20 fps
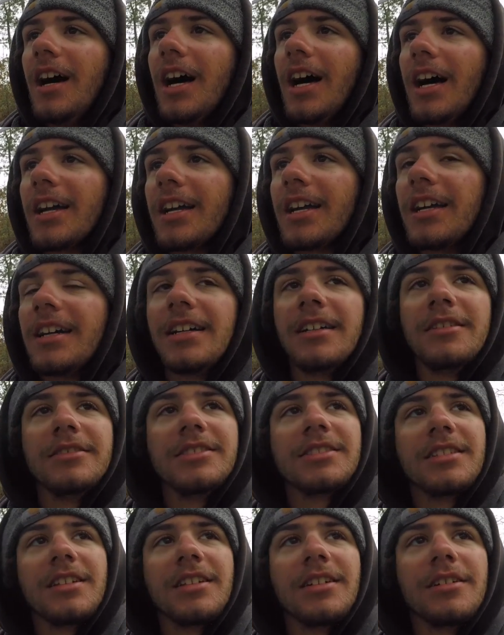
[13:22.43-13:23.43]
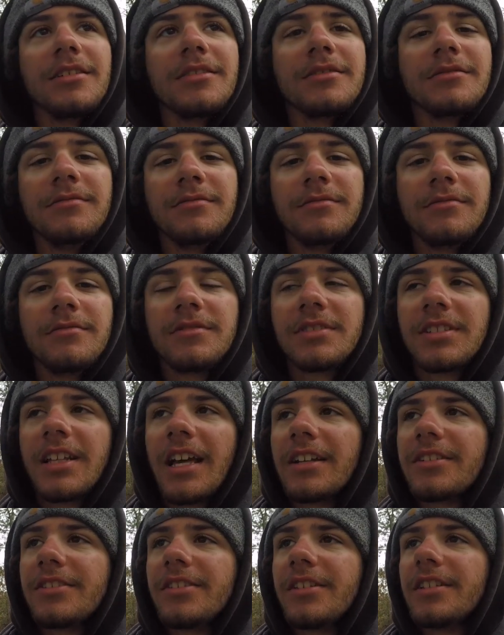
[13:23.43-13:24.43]
It was a little
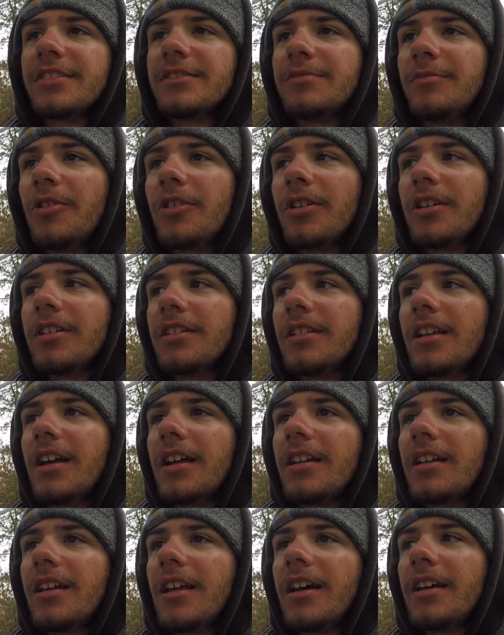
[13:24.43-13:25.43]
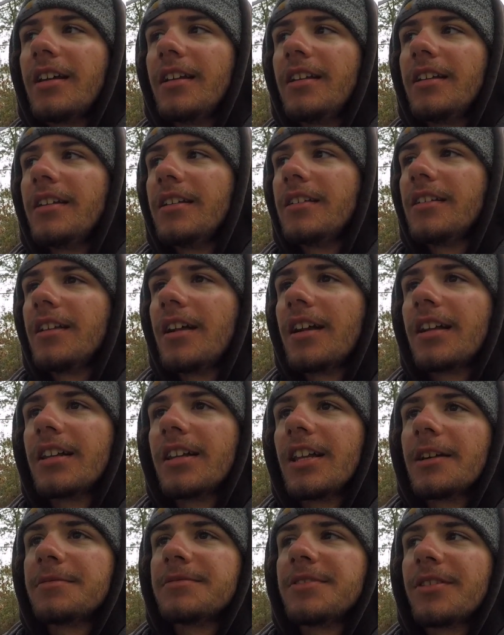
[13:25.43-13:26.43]
sketchy this morning, a lot of lightning, a lot of
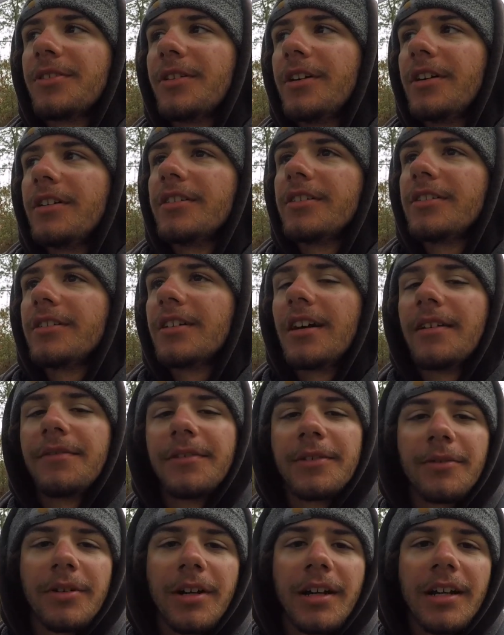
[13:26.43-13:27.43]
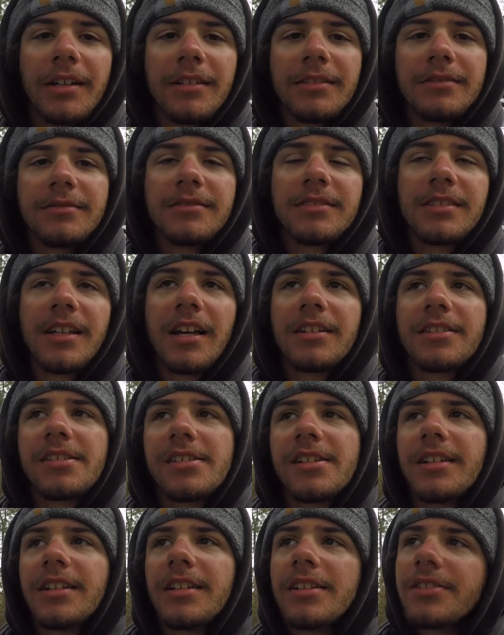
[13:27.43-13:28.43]
claps of thunder, heavy rain,
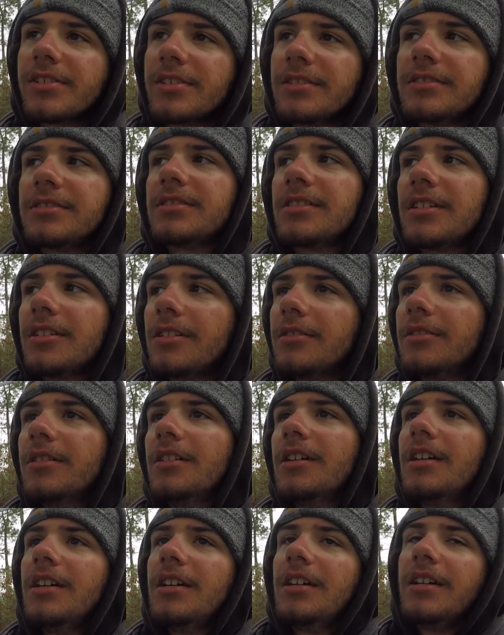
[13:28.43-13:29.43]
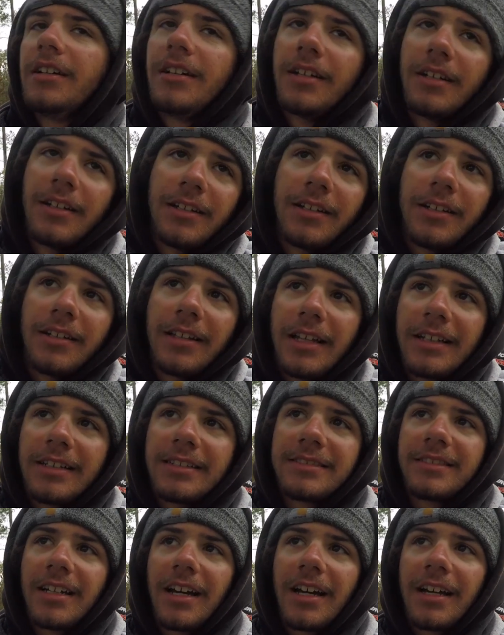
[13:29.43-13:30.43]
sketchy conditions, so they
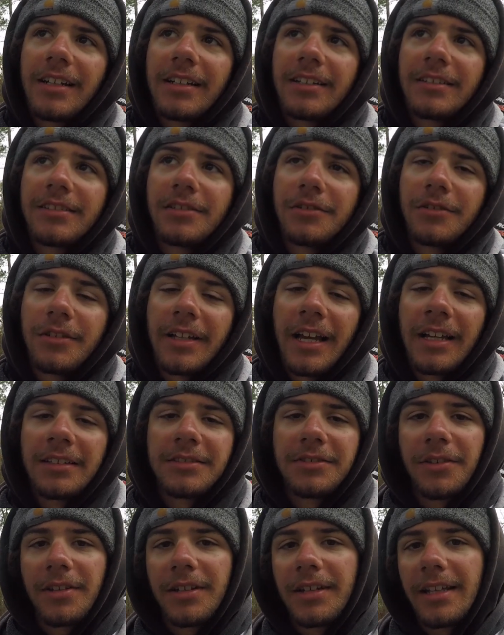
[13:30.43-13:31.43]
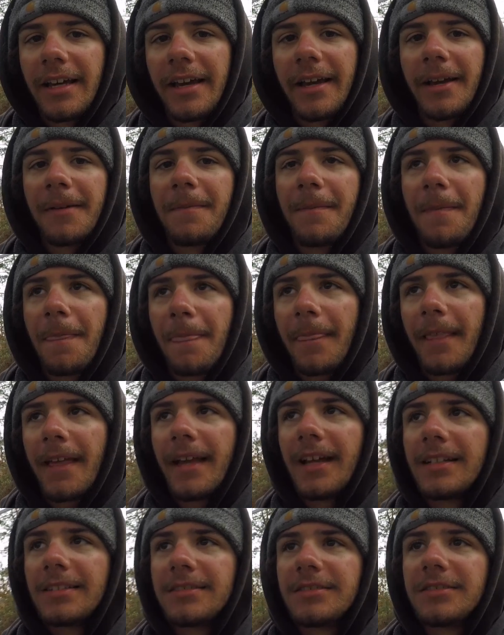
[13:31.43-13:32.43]
decided to cancel the day.
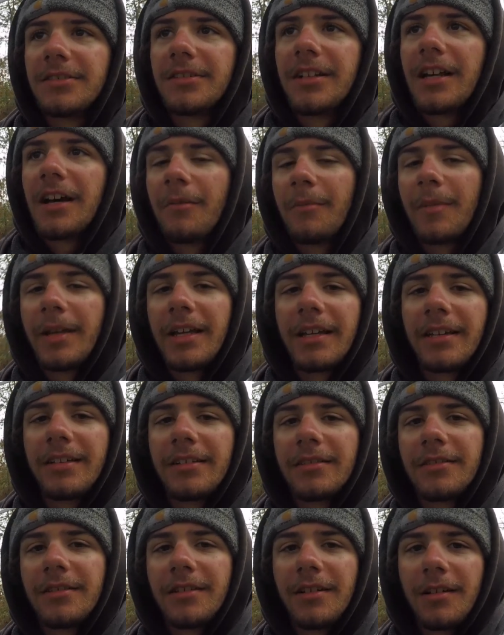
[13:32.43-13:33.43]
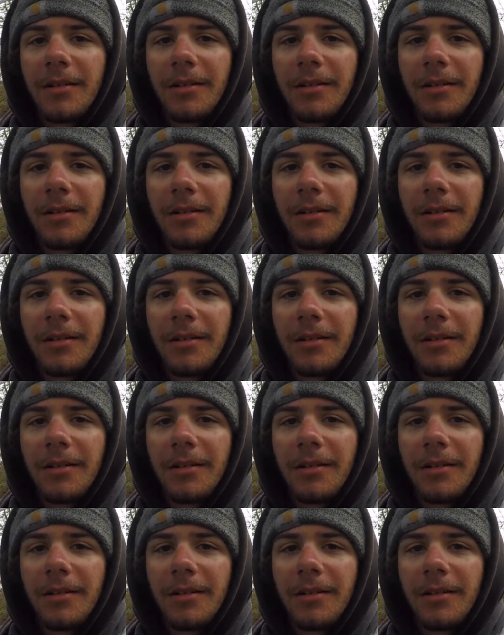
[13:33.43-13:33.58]
And so now me and